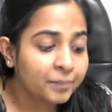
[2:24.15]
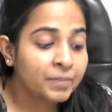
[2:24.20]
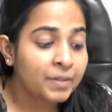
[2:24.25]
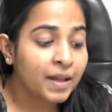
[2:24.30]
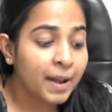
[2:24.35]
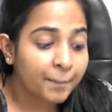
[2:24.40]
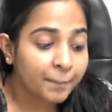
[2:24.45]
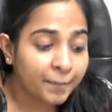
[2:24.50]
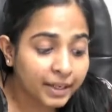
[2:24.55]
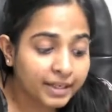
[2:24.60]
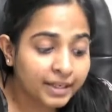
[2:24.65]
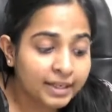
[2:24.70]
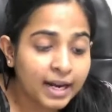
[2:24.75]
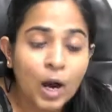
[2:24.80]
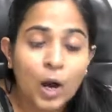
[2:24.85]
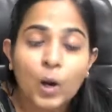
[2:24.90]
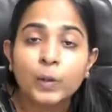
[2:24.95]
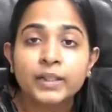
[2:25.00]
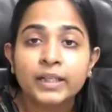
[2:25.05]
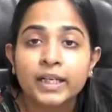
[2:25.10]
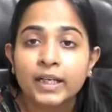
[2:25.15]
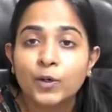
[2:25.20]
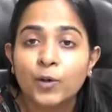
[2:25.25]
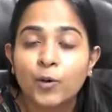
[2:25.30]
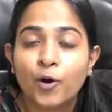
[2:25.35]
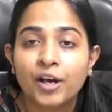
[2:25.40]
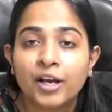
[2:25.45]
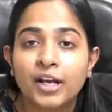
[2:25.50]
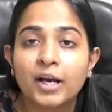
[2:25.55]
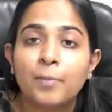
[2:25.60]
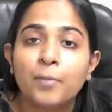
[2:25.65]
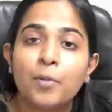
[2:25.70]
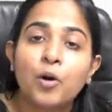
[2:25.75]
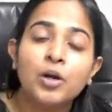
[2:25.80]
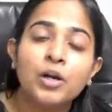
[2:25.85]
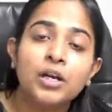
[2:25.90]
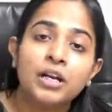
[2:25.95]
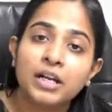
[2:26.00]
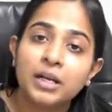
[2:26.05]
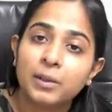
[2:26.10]
But now they are talking about
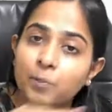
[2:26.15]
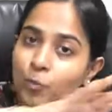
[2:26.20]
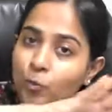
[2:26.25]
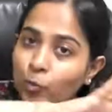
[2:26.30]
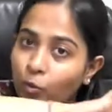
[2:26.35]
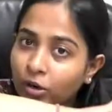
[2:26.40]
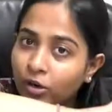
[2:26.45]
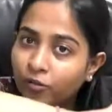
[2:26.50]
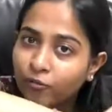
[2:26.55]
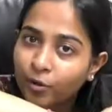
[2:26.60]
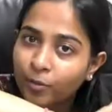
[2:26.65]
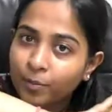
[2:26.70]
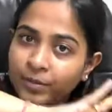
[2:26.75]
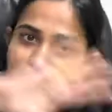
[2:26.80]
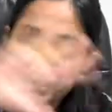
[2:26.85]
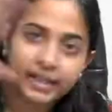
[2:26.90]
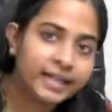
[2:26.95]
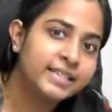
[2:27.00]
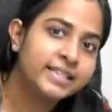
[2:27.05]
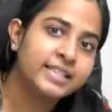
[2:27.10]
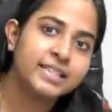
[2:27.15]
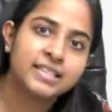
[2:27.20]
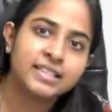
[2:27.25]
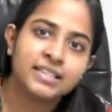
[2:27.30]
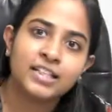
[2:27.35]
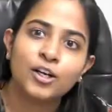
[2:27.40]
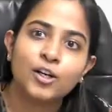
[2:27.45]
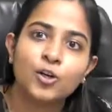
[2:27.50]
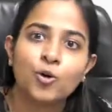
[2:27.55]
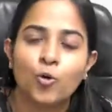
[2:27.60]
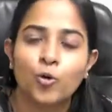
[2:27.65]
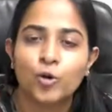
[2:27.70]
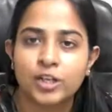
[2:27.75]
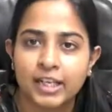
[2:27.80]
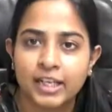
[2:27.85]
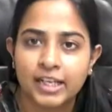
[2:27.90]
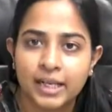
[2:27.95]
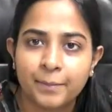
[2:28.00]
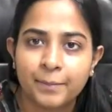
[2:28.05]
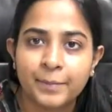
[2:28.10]
removal from the register totally,
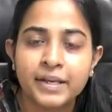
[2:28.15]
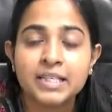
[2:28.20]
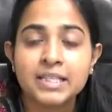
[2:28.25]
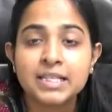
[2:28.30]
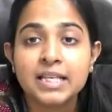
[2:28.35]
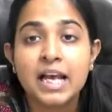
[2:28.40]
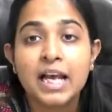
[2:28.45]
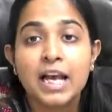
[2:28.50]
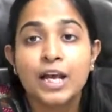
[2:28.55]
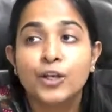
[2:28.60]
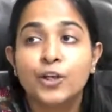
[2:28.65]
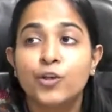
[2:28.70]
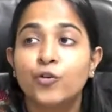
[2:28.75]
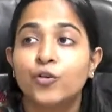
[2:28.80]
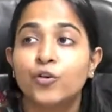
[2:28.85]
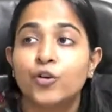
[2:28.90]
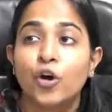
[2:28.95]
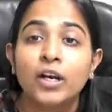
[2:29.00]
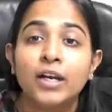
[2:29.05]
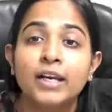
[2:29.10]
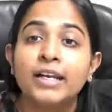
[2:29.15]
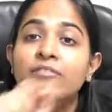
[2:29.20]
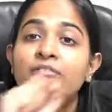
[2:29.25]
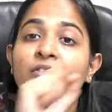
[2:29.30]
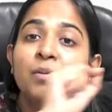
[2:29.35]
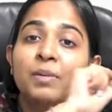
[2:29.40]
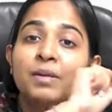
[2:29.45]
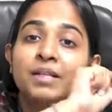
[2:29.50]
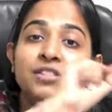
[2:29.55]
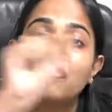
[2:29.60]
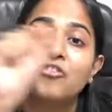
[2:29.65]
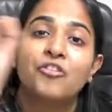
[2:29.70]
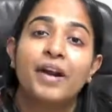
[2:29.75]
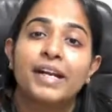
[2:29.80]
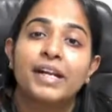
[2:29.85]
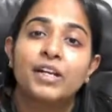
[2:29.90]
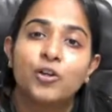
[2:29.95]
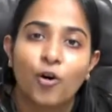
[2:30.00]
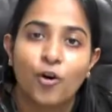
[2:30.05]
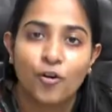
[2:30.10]
means your name will be striked
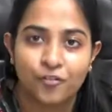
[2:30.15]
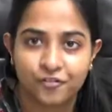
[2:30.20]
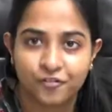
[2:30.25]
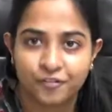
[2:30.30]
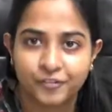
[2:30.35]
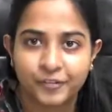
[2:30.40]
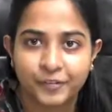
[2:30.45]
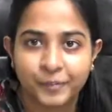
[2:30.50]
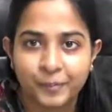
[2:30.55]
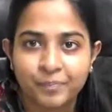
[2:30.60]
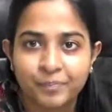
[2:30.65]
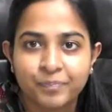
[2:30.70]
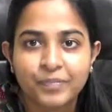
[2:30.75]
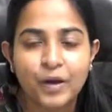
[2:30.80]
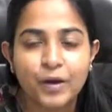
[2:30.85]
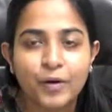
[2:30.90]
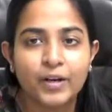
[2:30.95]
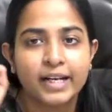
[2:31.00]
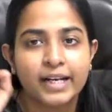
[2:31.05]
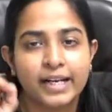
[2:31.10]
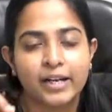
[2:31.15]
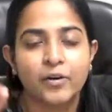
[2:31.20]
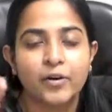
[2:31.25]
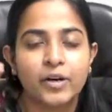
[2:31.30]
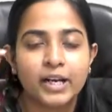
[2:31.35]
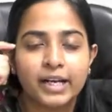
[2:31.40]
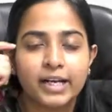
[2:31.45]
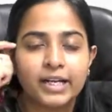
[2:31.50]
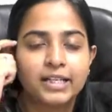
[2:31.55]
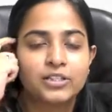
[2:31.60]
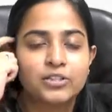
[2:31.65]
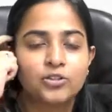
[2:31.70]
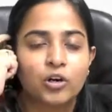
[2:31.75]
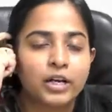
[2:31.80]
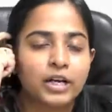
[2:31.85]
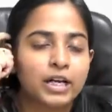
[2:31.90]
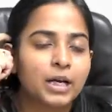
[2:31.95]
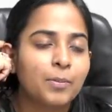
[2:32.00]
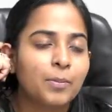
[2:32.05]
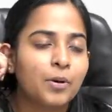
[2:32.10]
off. Okay, it is talking
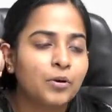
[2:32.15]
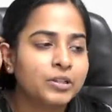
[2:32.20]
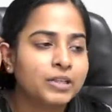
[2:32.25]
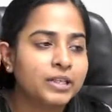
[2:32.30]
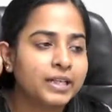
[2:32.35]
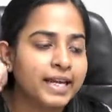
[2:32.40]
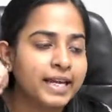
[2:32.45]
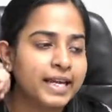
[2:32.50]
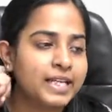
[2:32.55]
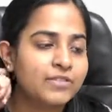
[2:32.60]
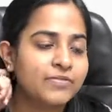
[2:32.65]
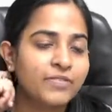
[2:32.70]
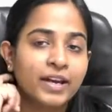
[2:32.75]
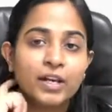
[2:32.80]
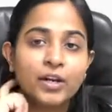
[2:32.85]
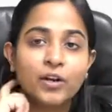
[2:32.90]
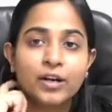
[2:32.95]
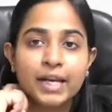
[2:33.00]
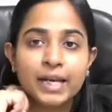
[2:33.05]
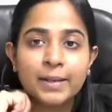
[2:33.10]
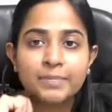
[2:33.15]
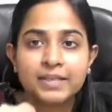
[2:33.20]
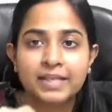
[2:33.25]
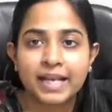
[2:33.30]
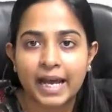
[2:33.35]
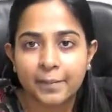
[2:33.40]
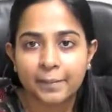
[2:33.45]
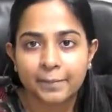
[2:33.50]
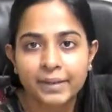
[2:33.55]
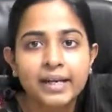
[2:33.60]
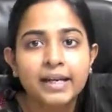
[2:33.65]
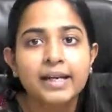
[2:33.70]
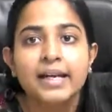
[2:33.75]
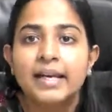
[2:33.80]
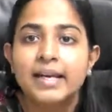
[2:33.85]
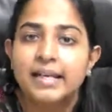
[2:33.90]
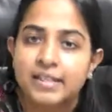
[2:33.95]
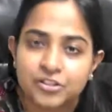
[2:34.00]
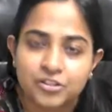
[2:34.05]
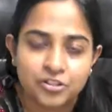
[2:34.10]
about the case where your names can be
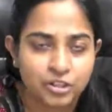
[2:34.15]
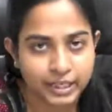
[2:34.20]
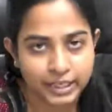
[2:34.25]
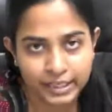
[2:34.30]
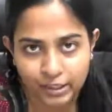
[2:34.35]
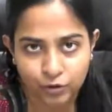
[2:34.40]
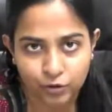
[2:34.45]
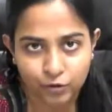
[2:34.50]
striked off.